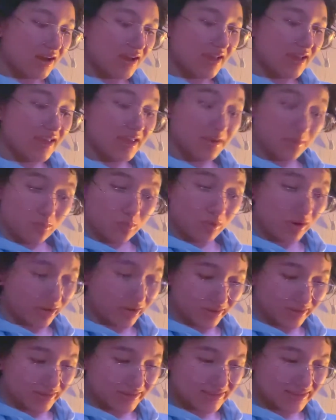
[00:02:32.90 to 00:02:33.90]
it
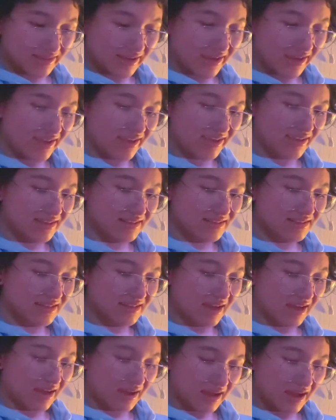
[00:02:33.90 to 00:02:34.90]
worked, and
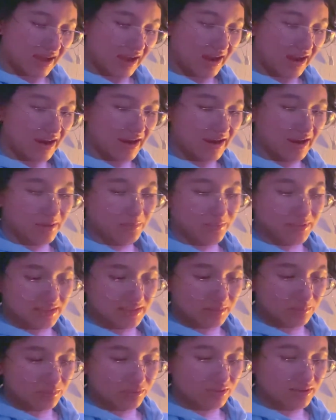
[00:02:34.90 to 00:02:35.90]
I was
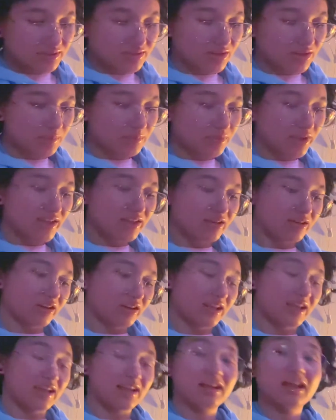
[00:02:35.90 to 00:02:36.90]
able to start playing on it
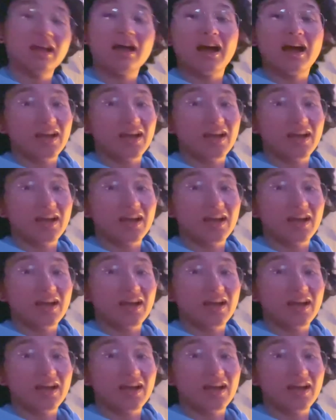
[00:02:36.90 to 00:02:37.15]
again.